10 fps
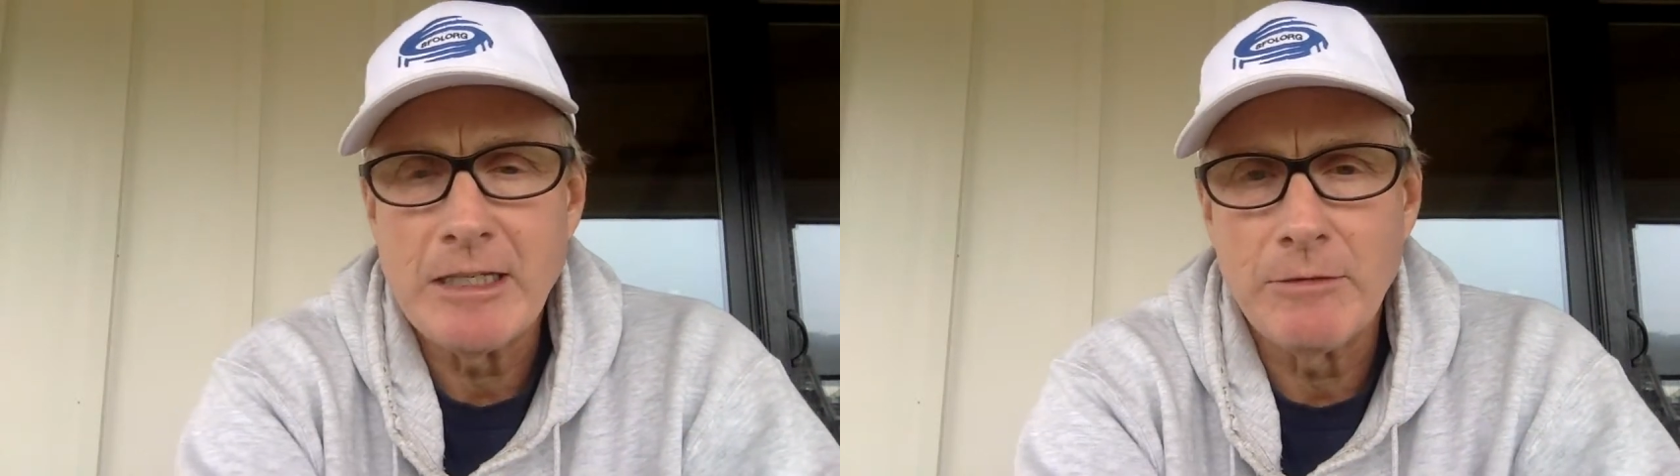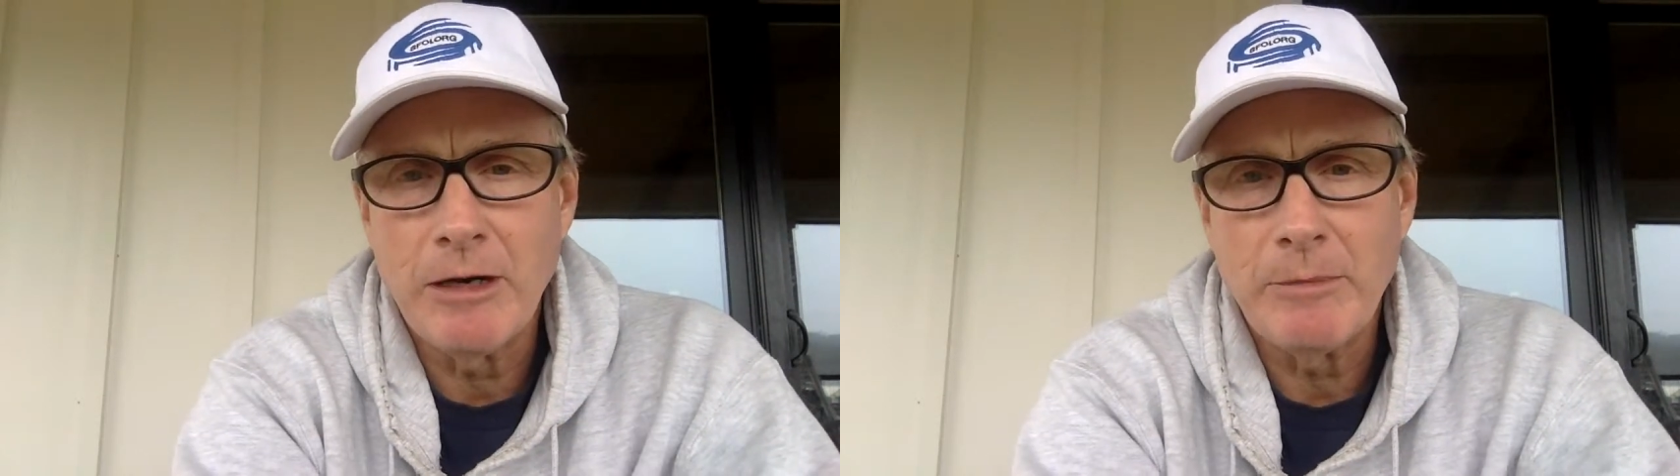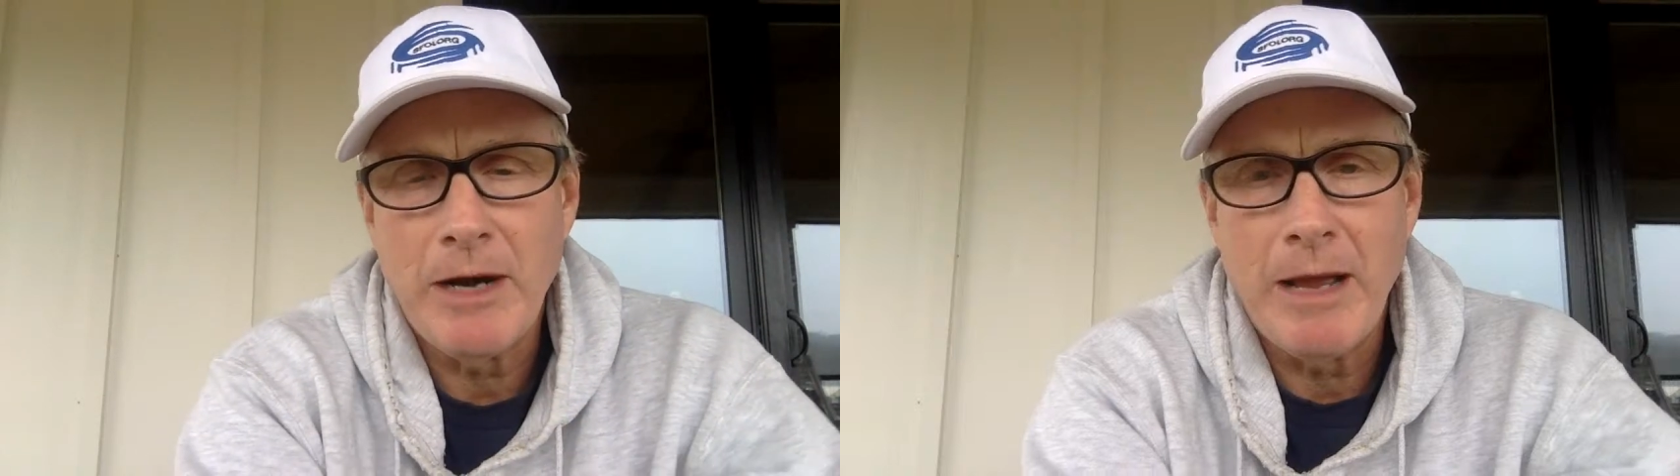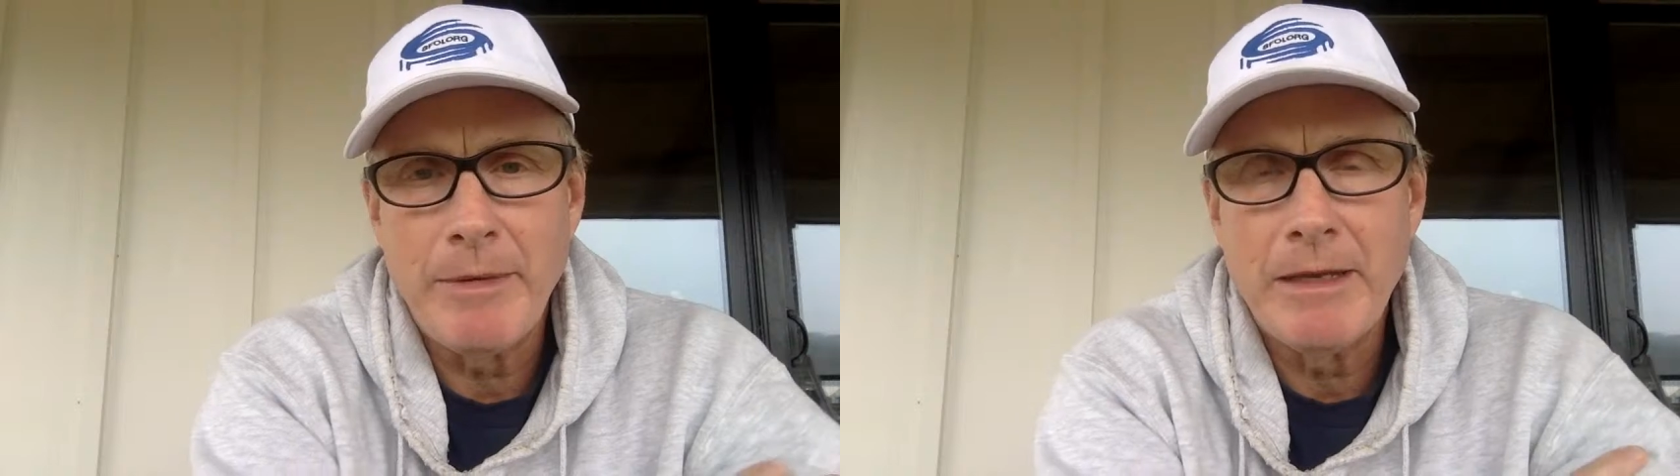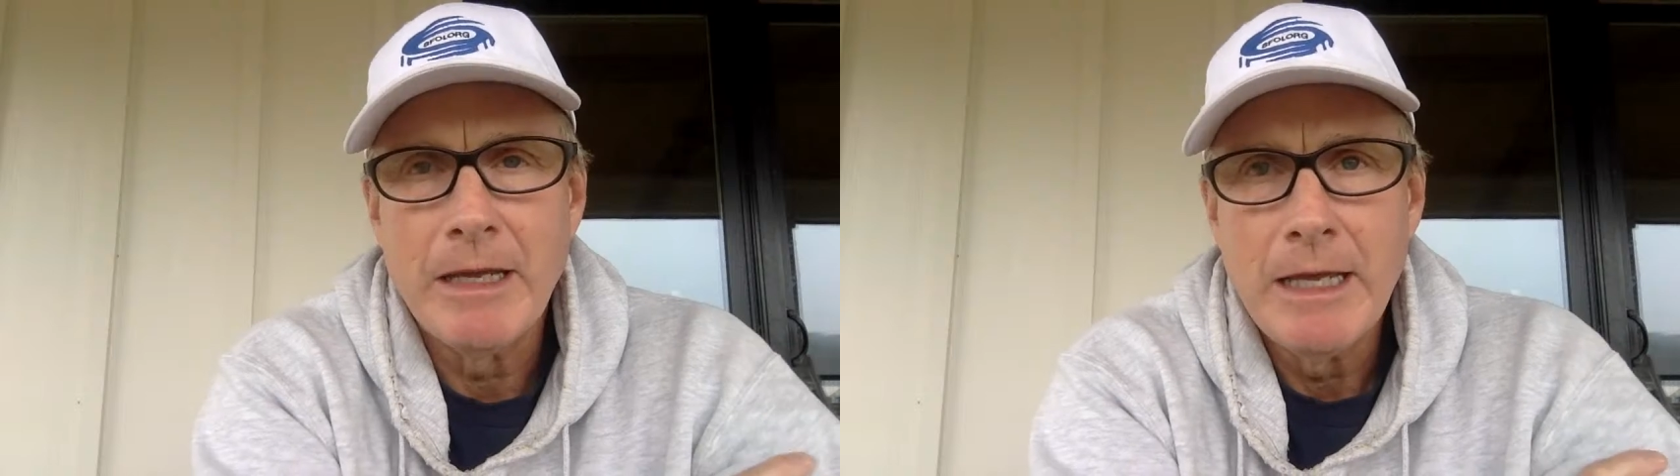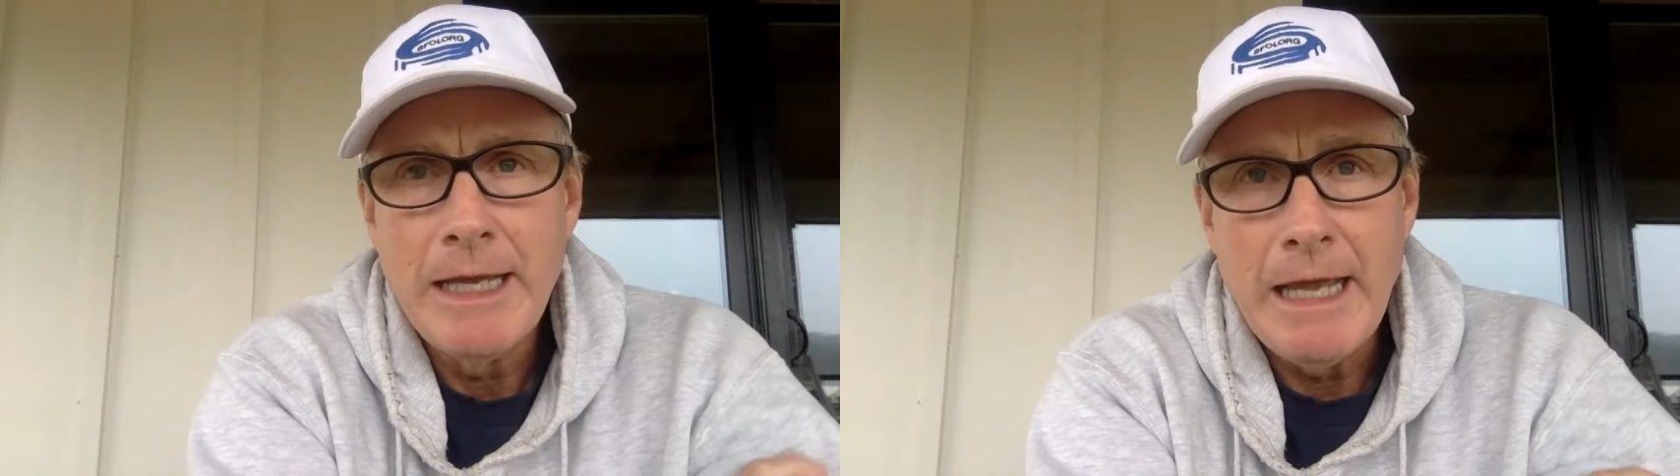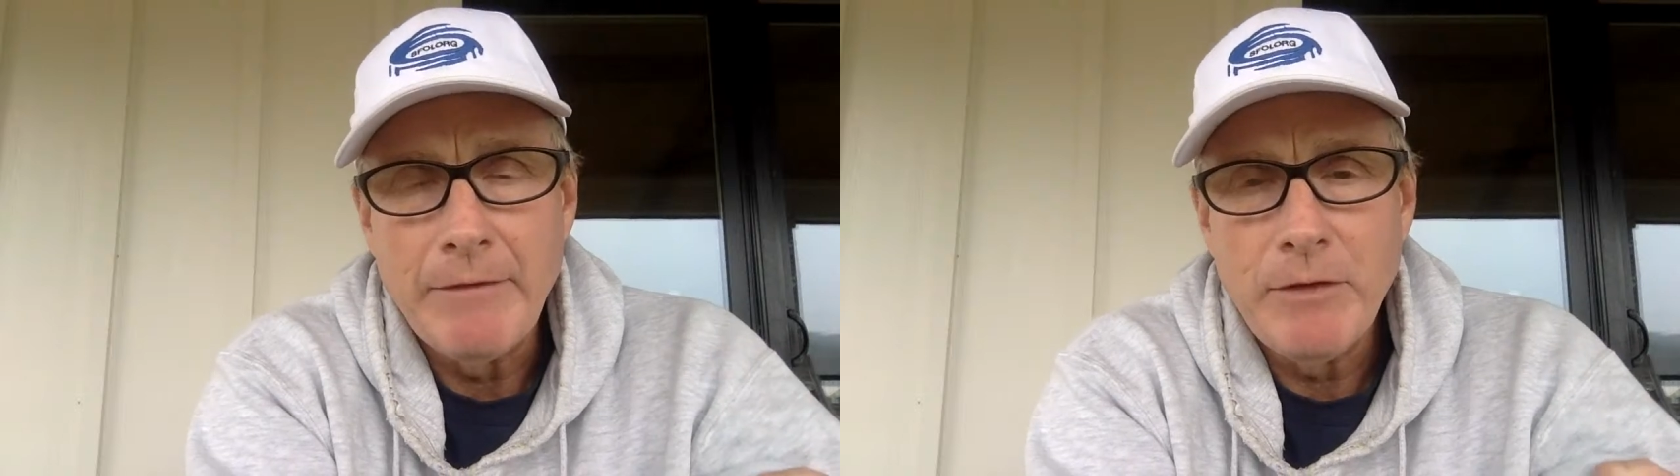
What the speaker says: It's probably, if